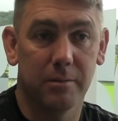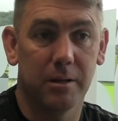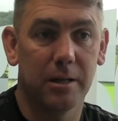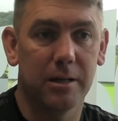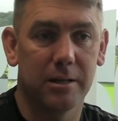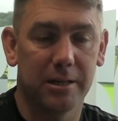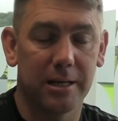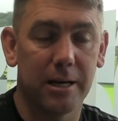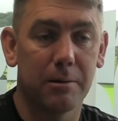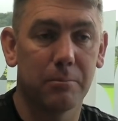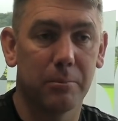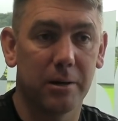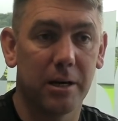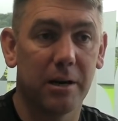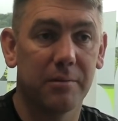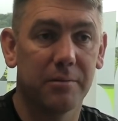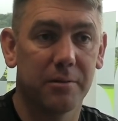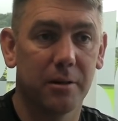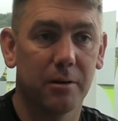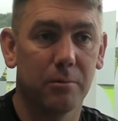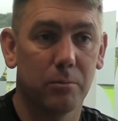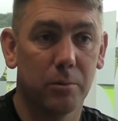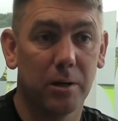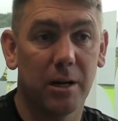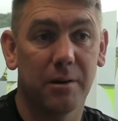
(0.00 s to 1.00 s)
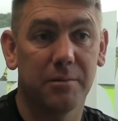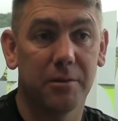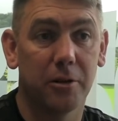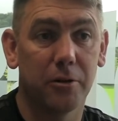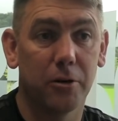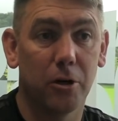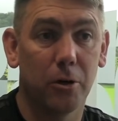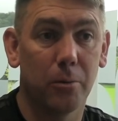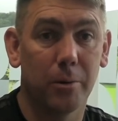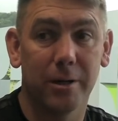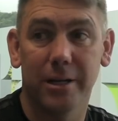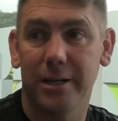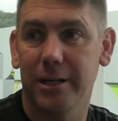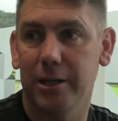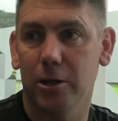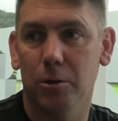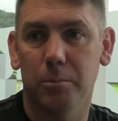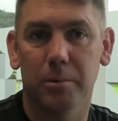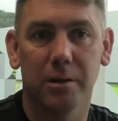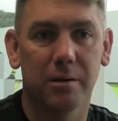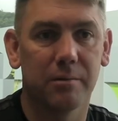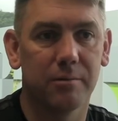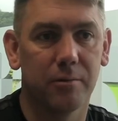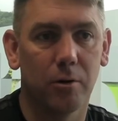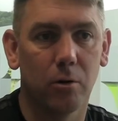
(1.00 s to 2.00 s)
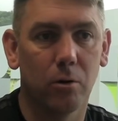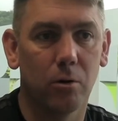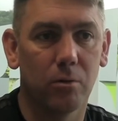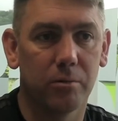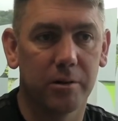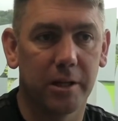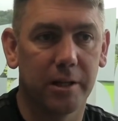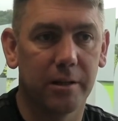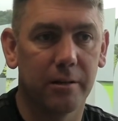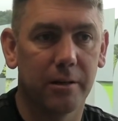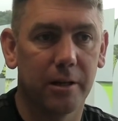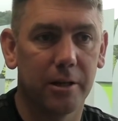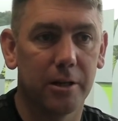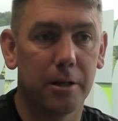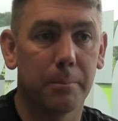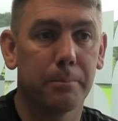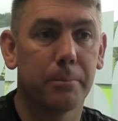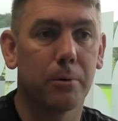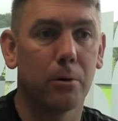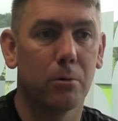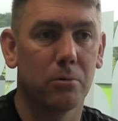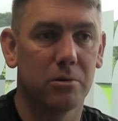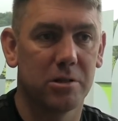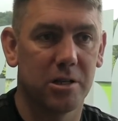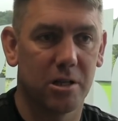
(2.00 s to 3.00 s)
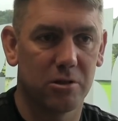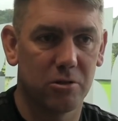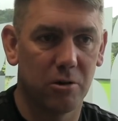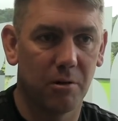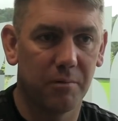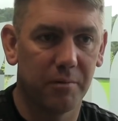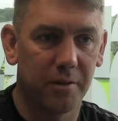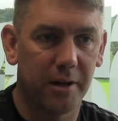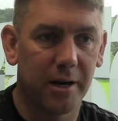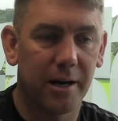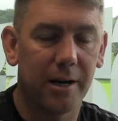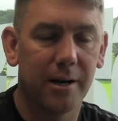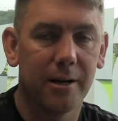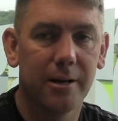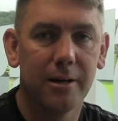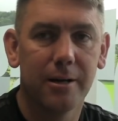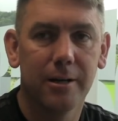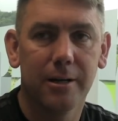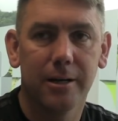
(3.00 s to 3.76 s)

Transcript: Again, we have to do, and he'll be involved in the process of that.